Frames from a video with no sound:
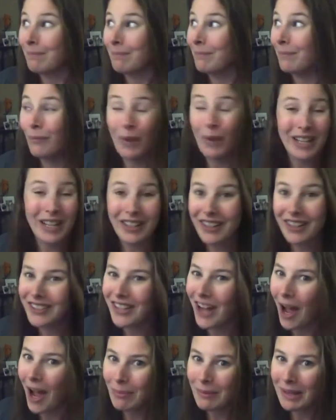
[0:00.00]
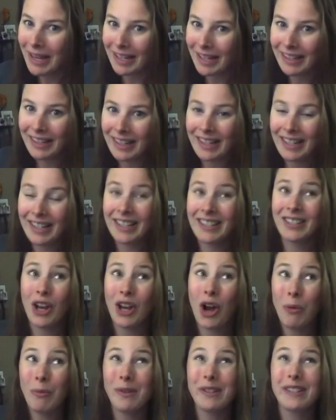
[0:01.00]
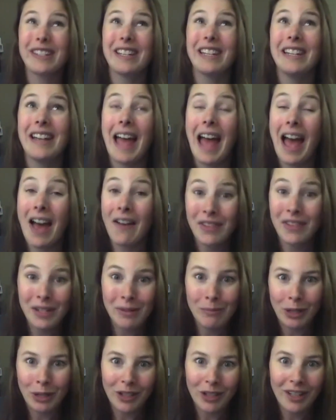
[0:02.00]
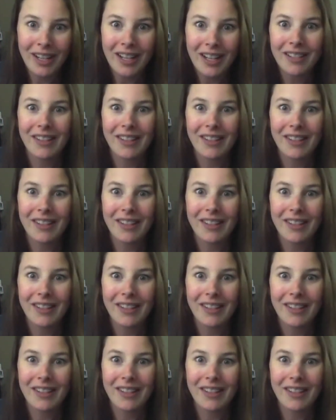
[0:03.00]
when you're a top candidate, it's almost inevitable